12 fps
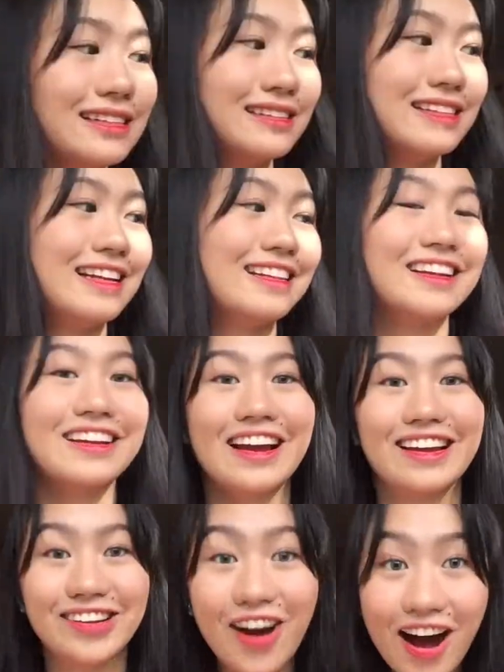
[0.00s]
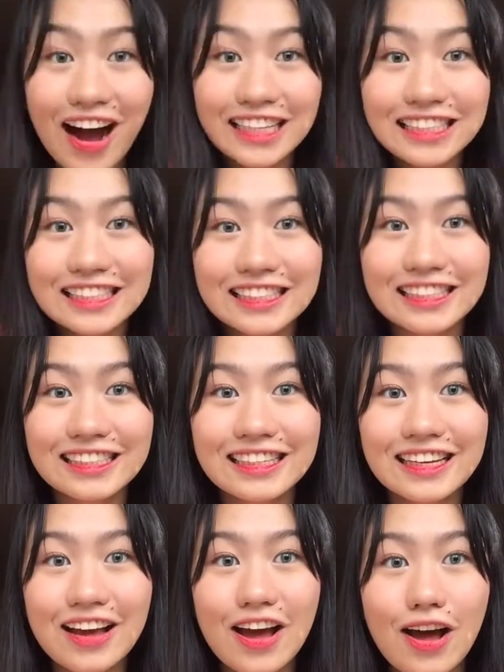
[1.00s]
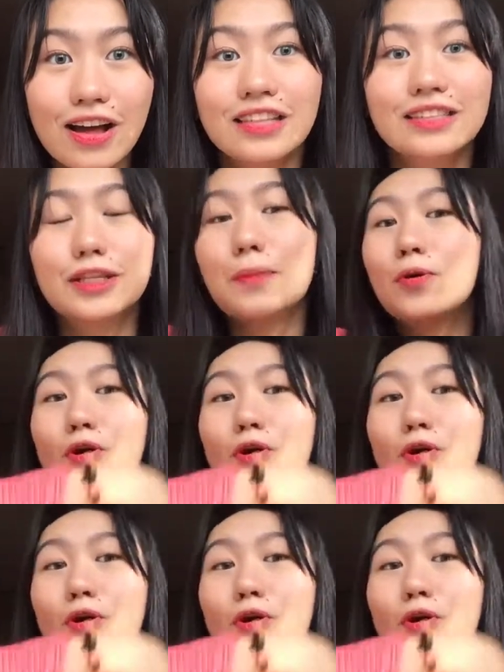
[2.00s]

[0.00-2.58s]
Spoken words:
Last thing that I got sa